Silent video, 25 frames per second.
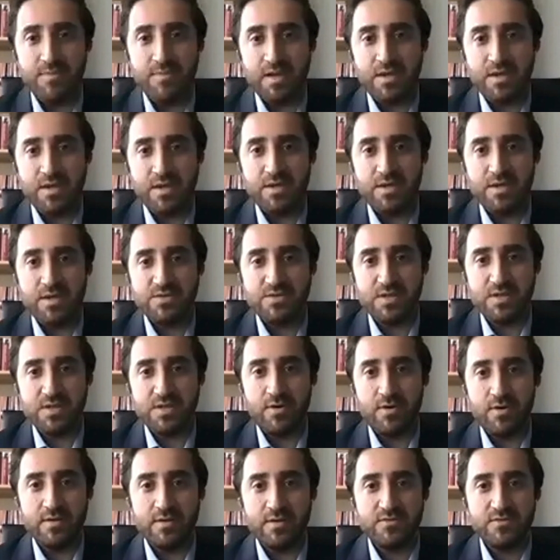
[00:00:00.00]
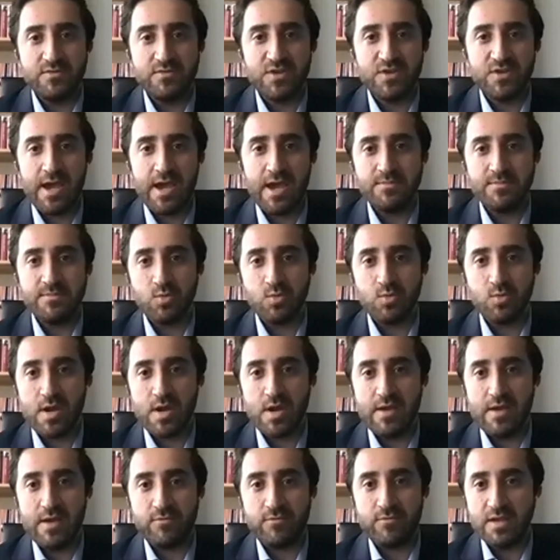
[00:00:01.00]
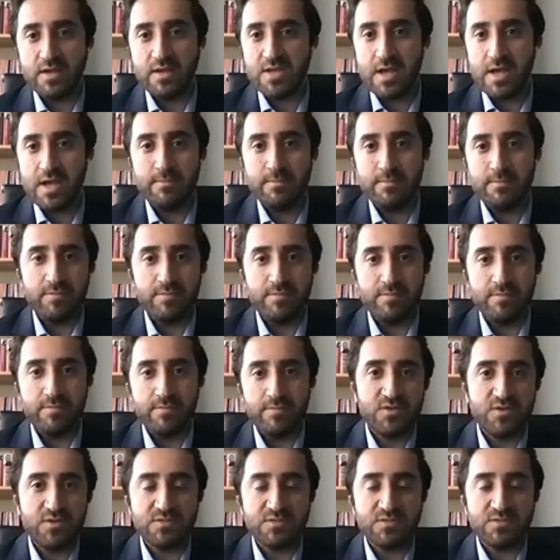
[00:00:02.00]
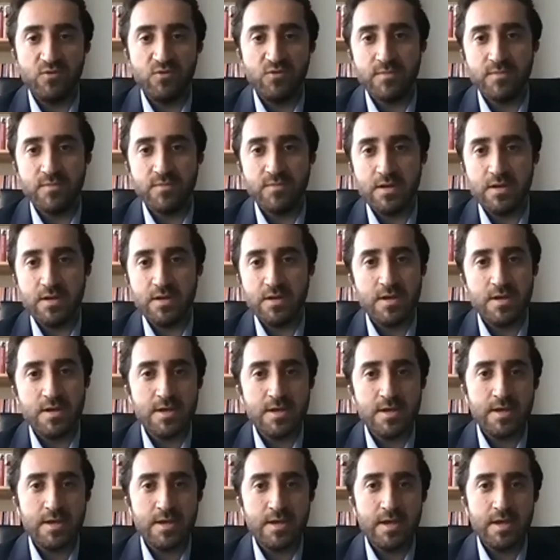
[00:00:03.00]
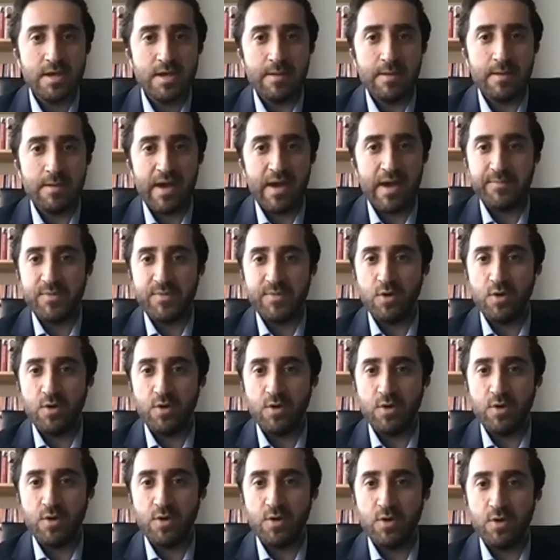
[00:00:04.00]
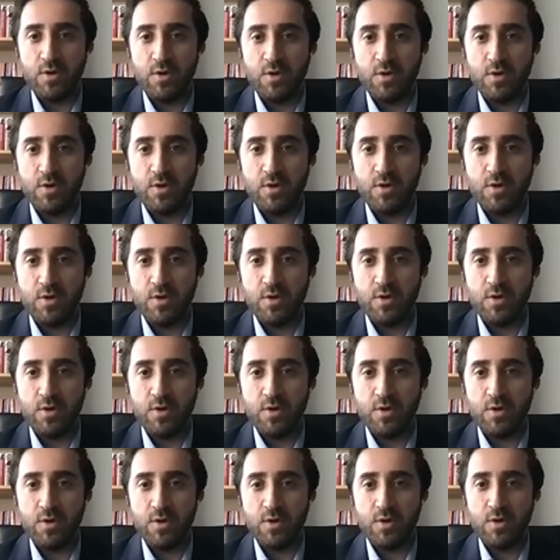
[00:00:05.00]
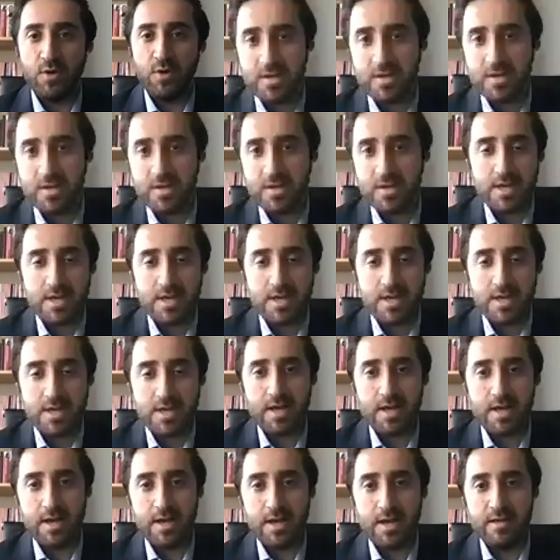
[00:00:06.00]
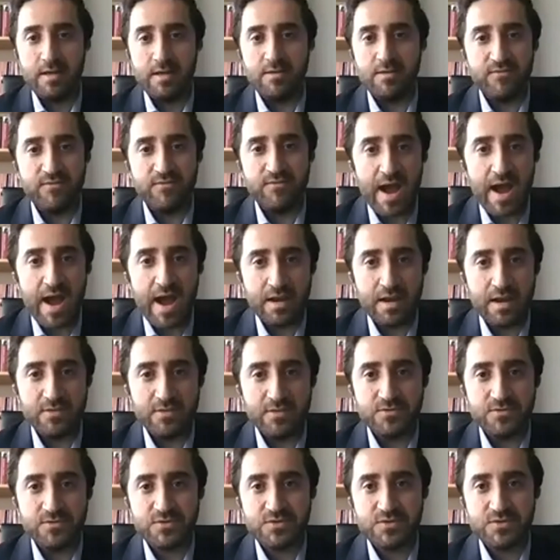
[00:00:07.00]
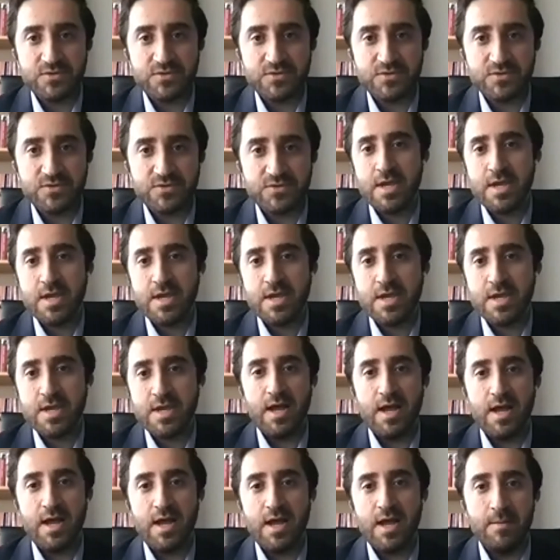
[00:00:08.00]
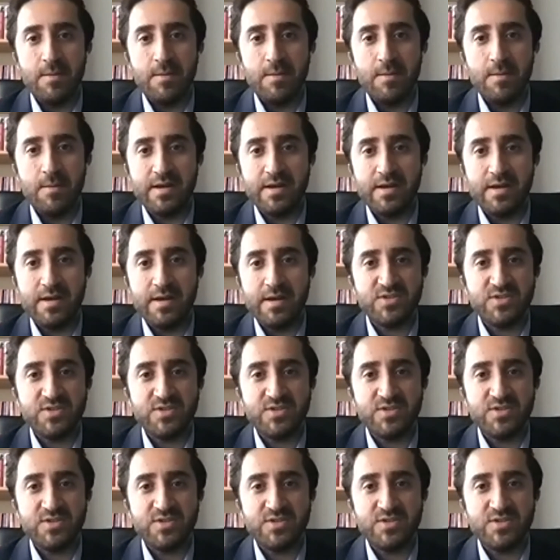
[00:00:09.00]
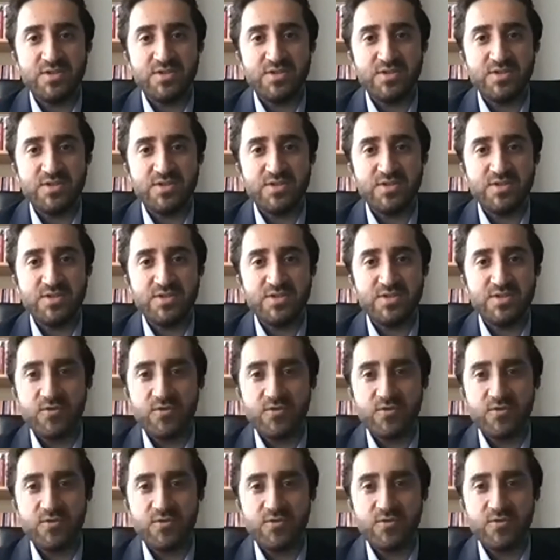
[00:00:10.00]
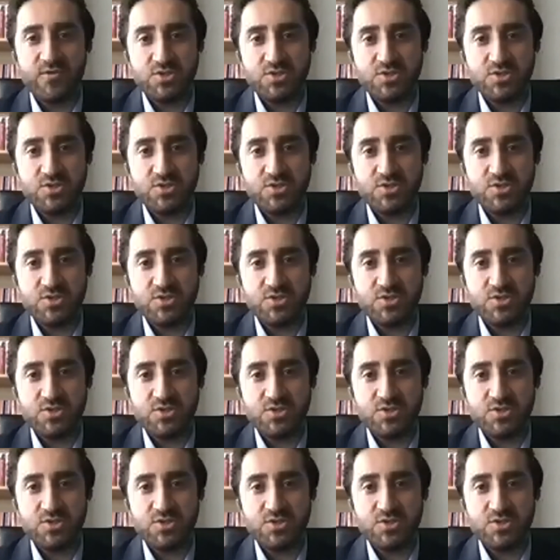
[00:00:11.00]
because there are times where, for example, the protest movement might be on the way because of the pandemic, because of the violence. But at the same time, it's shown a very